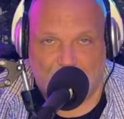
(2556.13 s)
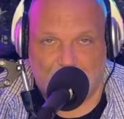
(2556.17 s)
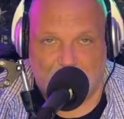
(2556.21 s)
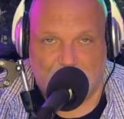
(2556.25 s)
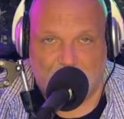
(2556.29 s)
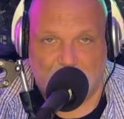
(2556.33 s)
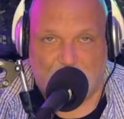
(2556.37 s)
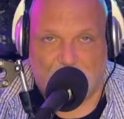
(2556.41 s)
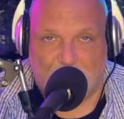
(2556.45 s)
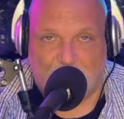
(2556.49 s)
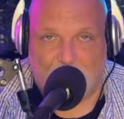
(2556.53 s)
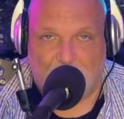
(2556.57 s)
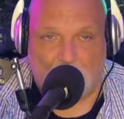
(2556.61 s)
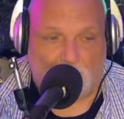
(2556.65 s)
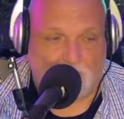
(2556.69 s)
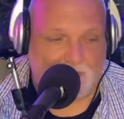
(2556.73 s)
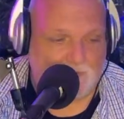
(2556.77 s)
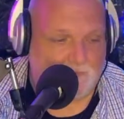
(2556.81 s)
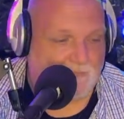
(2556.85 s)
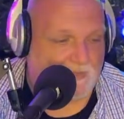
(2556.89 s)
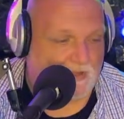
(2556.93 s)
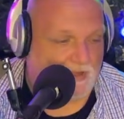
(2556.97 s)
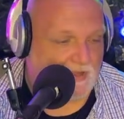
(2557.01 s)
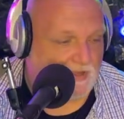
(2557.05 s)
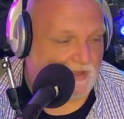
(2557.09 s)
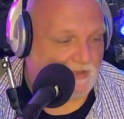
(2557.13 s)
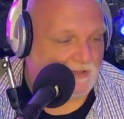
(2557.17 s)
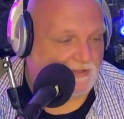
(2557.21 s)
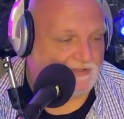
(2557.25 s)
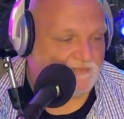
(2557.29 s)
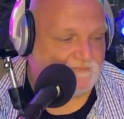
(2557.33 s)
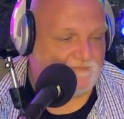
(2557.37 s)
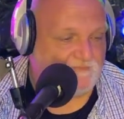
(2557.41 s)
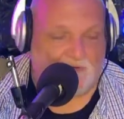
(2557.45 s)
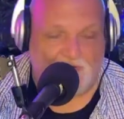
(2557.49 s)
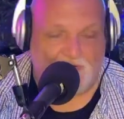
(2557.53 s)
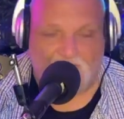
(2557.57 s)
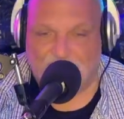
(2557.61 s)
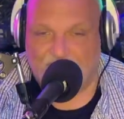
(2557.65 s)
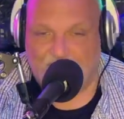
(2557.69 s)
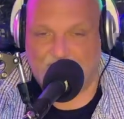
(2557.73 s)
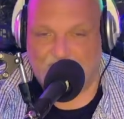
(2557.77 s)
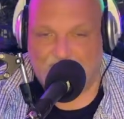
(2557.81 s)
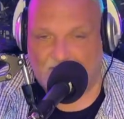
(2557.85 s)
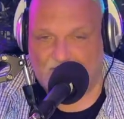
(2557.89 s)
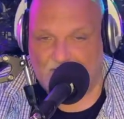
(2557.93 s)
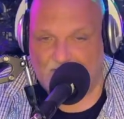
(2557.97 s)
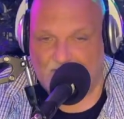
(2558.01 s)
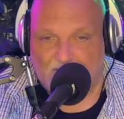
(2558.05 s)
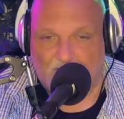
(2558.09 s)
by going back as far as I
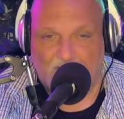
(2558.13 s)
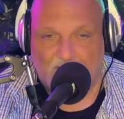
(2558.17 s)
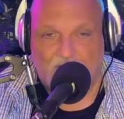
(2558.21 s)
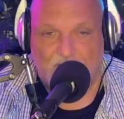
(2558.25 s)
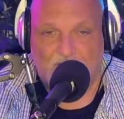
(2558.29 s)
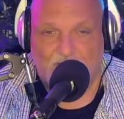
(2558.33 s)
did here.